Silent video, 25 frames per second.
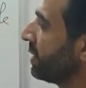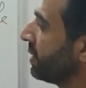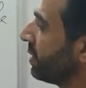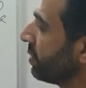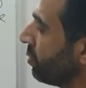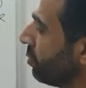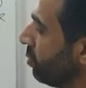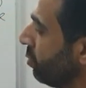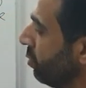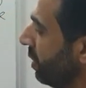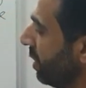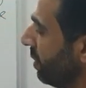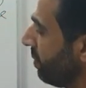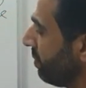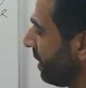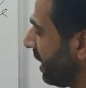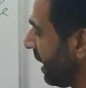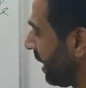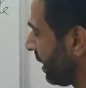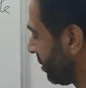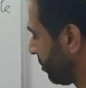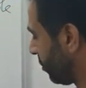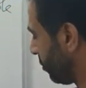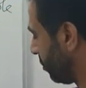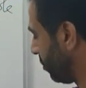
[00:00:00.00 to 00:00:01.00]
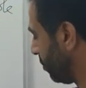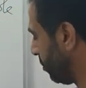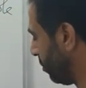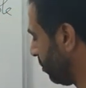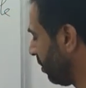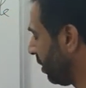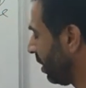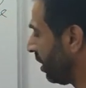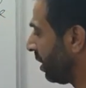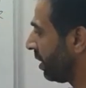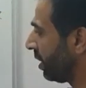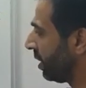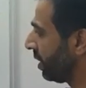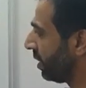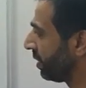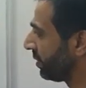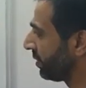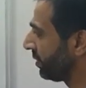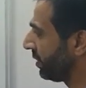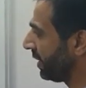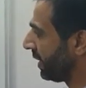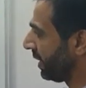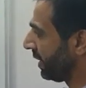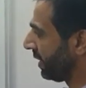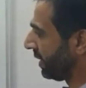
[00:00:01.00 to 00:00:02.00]
the Coulomb law to you,
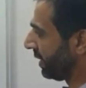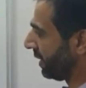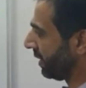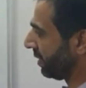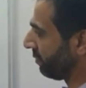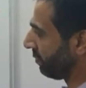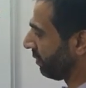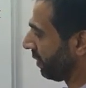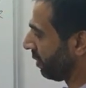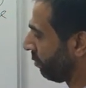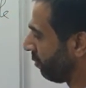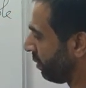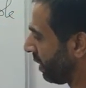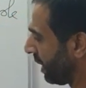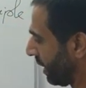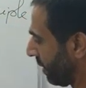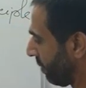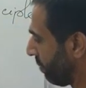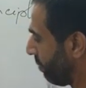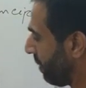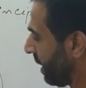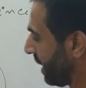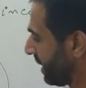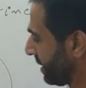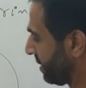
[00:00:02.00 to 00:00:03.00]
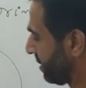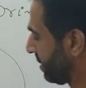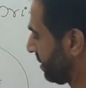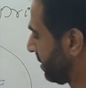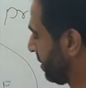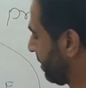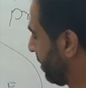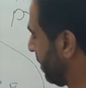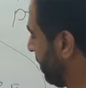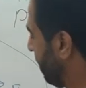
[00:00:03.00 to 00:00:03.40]
there it will work best.